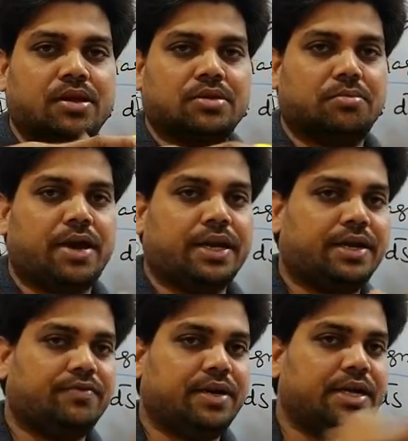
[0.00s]
So
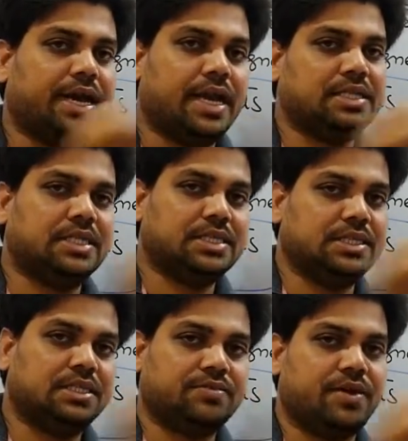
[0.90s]
magnetic field direction is
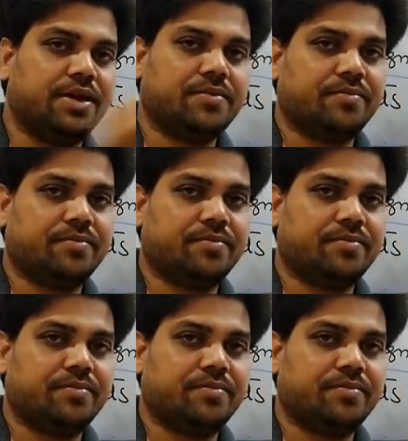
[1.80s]
this way.